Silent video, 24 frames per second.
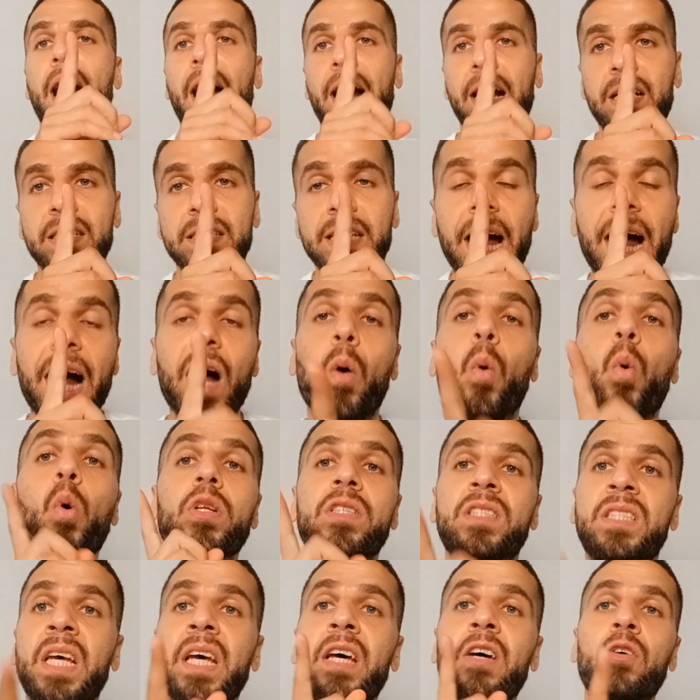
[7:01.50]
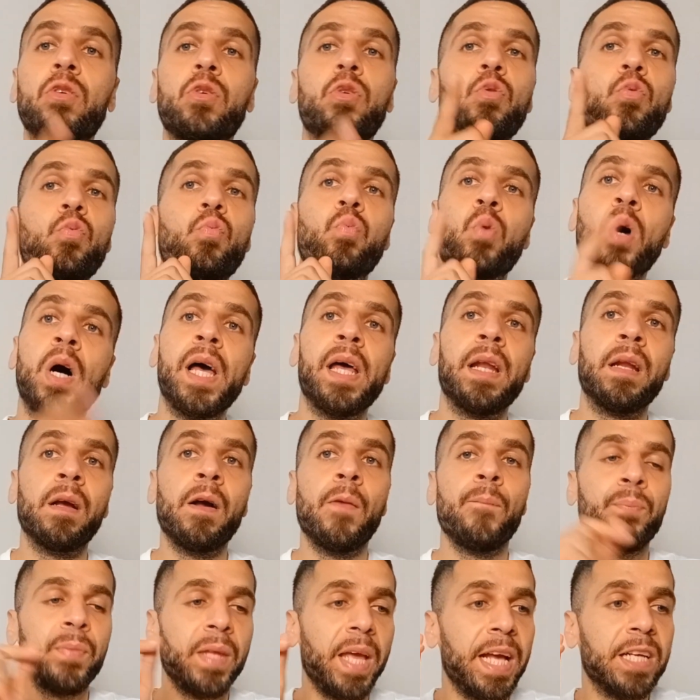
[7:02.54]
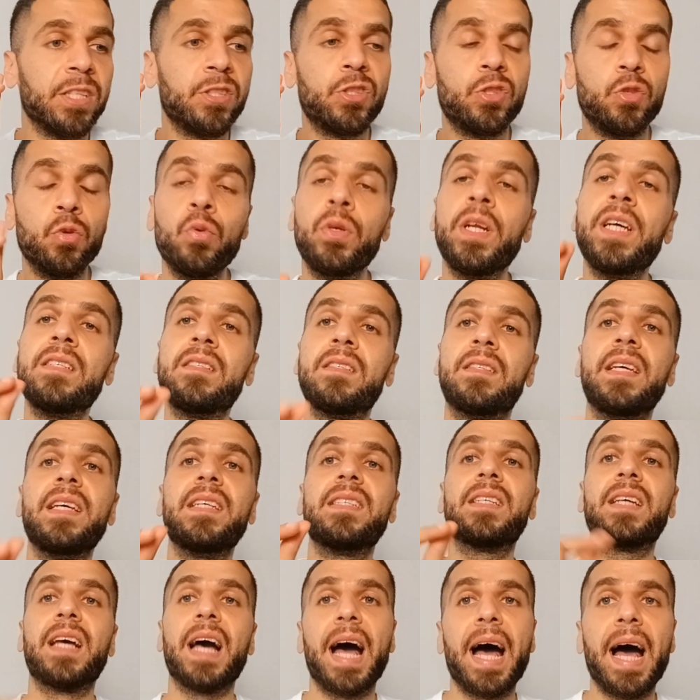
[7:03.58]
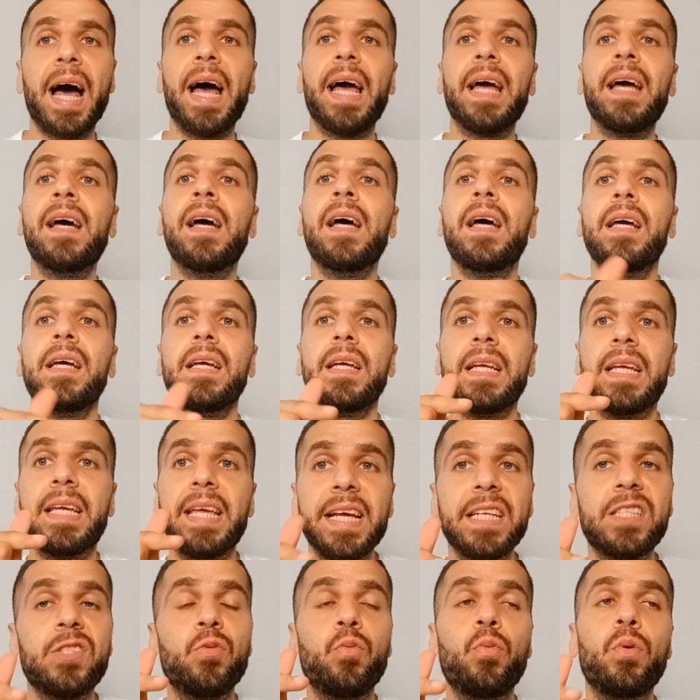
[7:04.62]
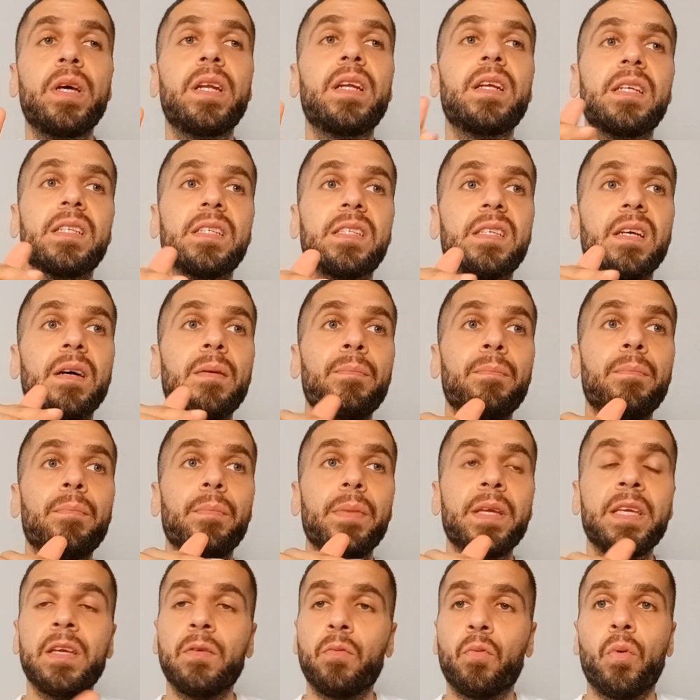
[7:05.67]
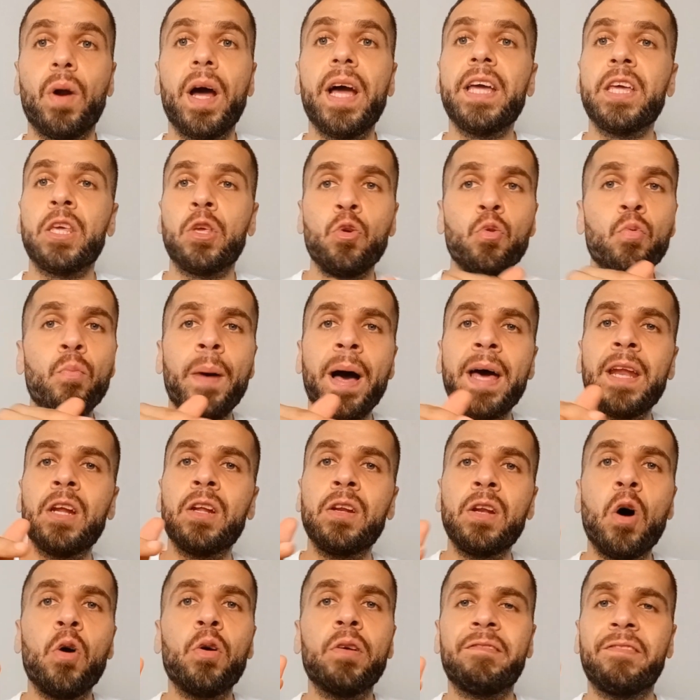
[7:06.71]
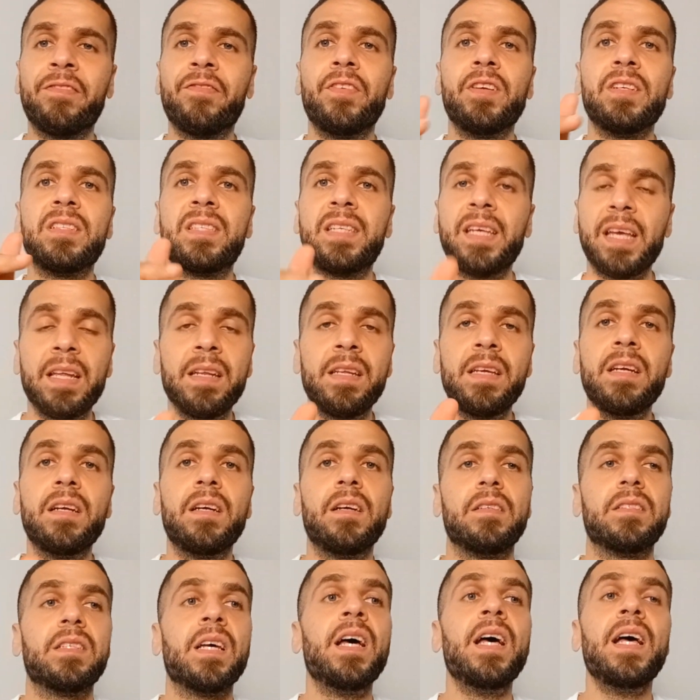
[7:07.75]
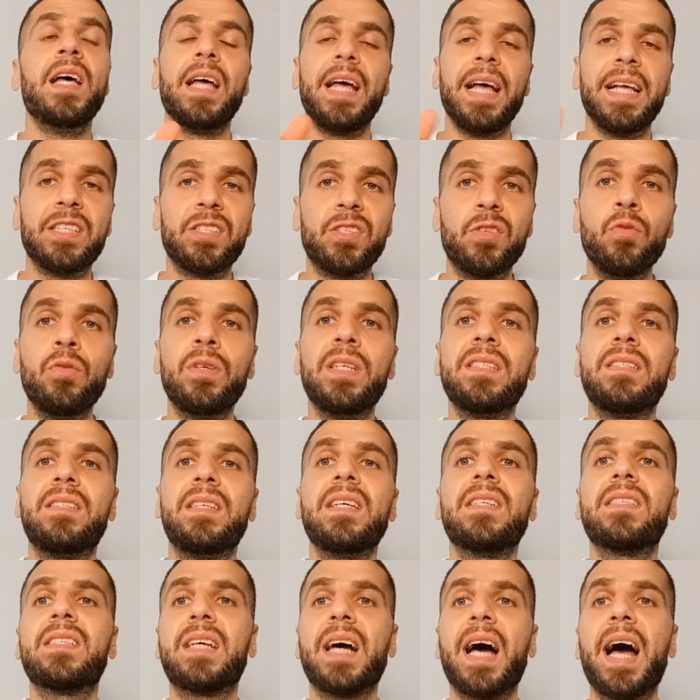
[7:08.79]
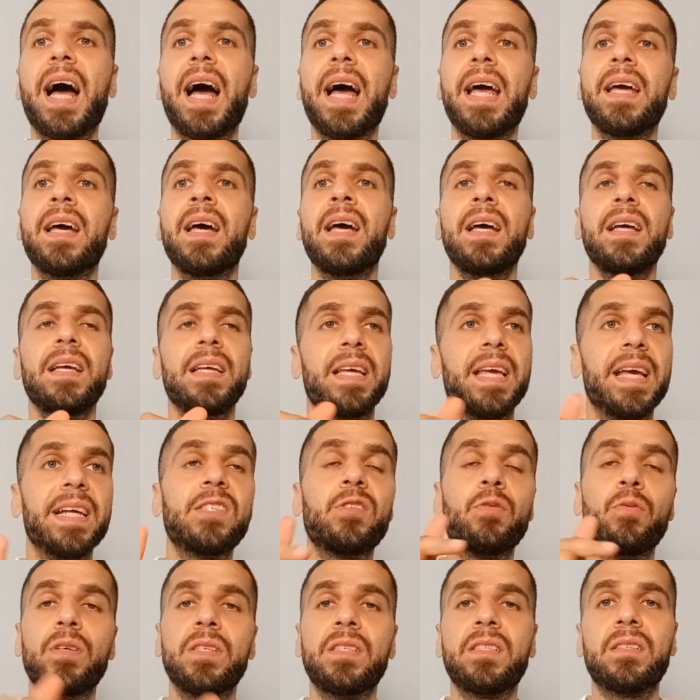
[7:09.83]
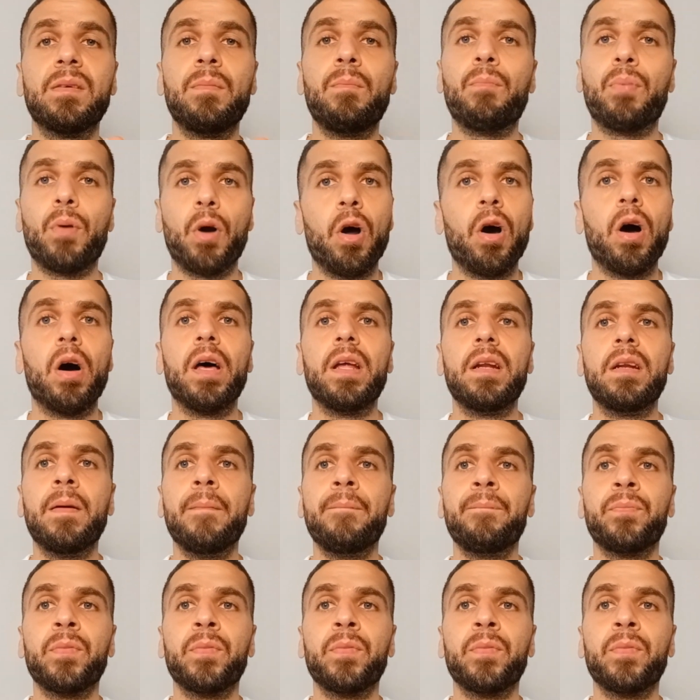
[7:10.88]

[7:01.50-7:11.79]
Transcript: because I will tell you what, as soon as this guy gets with some, right? You might have known him for 10 years. As soon as this guy gets with some broad